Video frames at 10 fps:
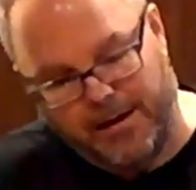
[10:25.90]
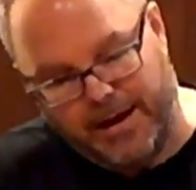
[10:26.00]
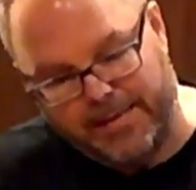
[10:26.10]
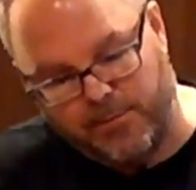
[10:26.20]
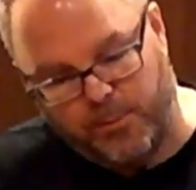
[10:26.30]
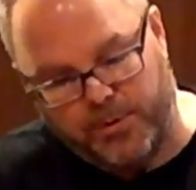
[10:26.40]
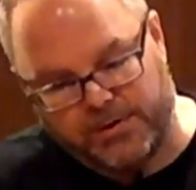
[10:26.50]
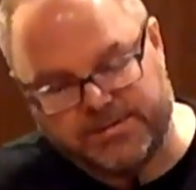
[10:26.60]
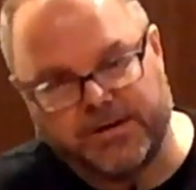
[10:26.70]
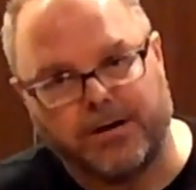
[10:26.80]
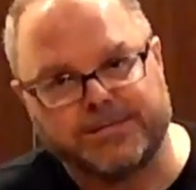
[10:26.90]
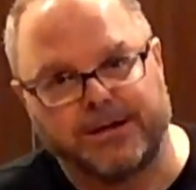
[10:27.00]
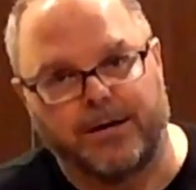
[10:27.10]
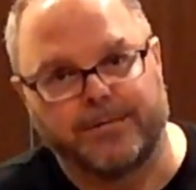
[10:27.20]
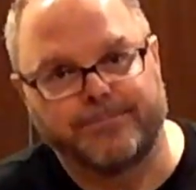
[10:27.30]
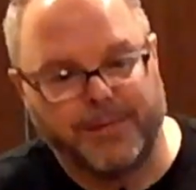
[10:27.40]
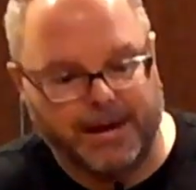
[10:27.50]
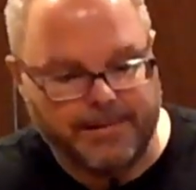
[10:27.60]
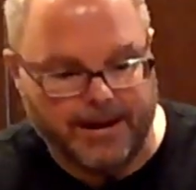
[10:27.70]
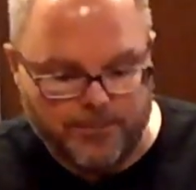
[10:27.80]
and then we'll put our sauce on.
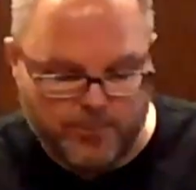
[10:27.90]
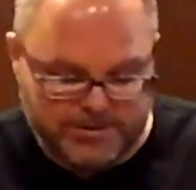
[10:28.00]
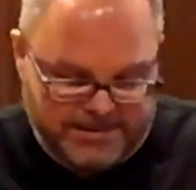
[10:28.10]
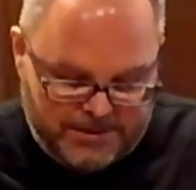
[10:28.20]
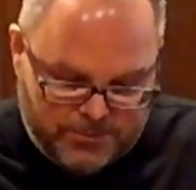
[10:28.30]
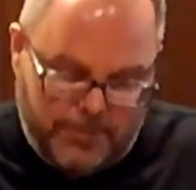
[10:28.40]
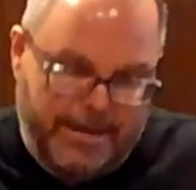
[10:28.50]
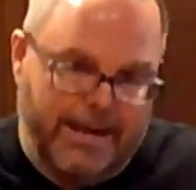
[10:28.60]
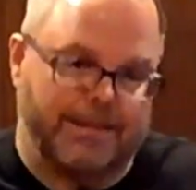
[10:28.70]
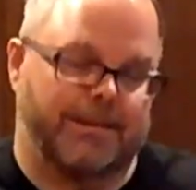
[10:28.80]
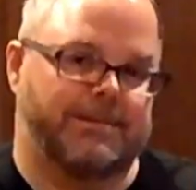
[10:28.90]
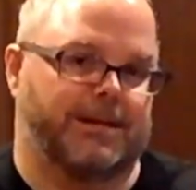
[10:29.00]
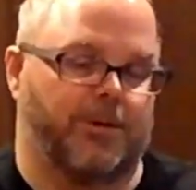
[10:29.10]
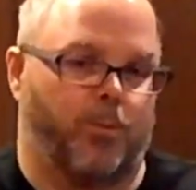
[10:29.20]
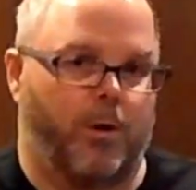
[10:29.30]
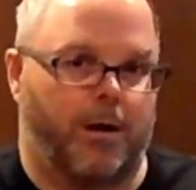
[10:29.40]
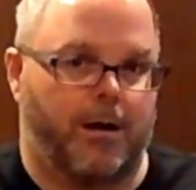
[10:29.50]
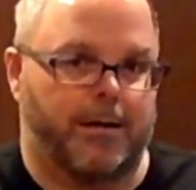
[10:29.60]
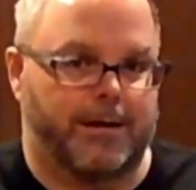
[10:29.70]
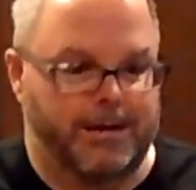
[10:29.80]
And that residual heat that's in the
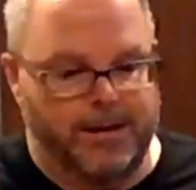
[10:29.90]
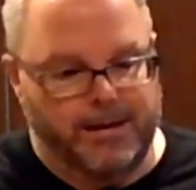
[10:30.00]
wok